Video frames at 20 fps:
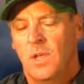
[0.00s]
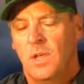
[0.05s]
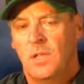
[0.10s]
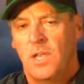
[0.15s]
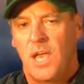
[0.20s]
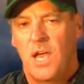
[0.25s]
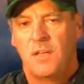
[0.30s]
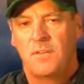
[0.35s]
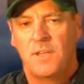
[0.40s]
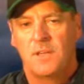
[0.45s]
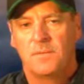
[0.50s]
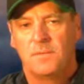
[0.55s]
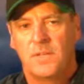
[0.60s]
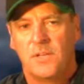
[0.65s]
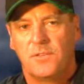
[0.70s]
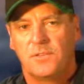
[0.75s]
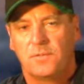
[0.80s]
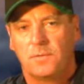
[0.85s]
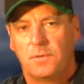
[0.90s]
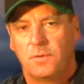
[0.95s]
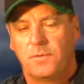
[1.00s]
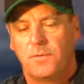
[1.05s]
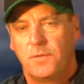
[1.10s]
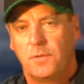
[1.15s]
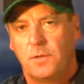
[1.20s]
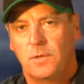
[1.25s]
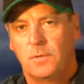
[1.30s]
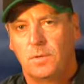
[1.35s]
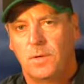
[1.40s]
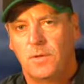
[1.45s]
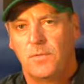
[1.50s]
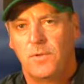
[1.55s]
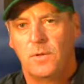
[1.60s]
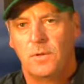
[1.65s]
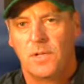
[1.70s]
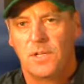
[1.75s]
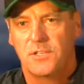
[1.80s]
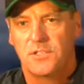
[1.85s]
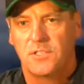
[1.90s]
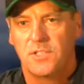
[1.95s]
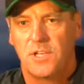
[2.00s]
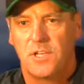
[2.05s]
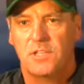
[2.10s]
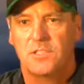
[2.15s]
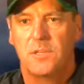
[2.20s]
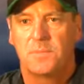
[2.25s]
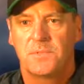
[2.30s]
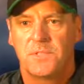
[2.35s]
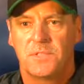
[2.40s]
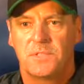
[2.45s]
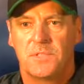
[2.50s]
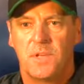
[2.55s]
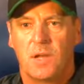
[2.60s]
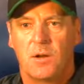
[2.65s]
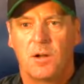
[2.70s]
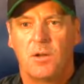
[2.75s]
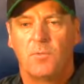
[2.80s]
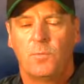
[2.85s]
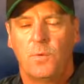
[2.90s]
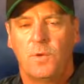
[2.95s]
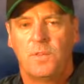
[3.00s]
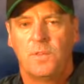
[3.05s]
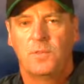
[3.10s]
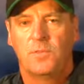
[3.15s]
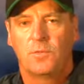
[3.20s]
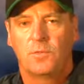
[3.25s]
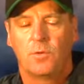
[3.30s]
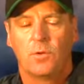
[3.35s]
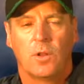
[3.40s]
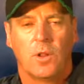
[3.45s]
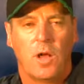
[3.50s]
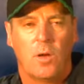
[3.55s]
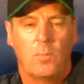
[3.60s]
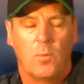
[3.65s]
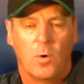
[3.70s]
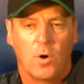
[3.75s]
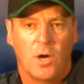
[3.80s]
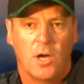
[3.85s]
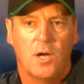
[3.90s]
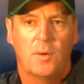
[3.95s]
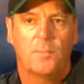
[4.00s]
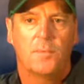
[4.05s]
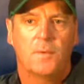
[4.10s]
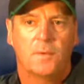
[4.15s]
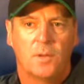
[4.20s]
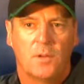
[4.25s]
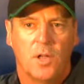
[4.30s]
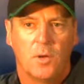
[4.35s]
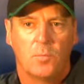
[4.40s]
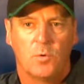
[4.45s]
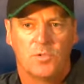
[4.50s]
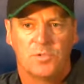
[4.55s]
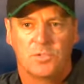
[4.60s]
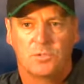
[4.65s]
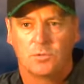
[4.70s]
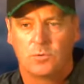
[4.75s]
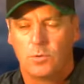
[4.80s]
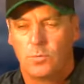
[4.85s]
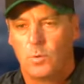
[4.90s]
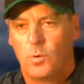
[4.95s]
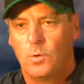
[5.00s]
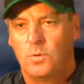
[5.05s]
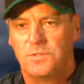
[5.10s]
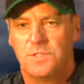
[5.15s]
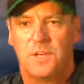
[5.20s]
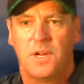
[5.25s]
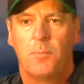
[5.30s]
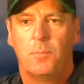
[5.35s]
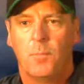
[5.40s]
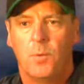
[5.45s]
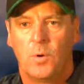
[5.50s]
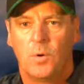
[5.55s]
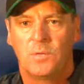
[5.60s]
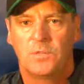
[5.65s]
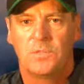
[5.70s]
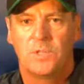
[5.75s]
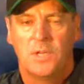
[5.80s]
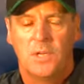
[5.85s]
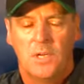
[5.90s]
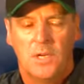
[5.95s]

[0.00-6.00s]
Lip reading: Yeah, they threw quite a few less change-ups to start off with, and threw a lot more up, a lot more screwballs and up-balls,